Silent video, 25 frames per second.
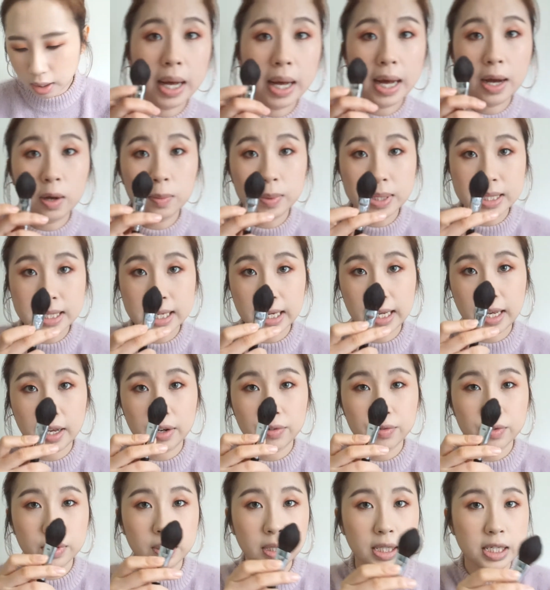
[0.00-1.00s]
I'll be taking
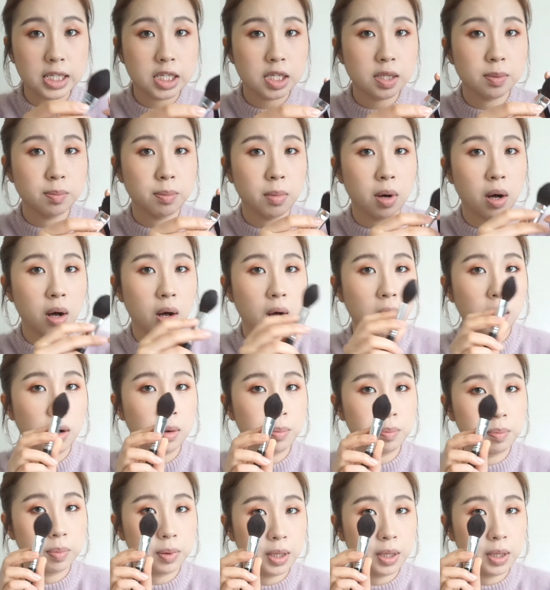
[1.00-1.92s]
a really small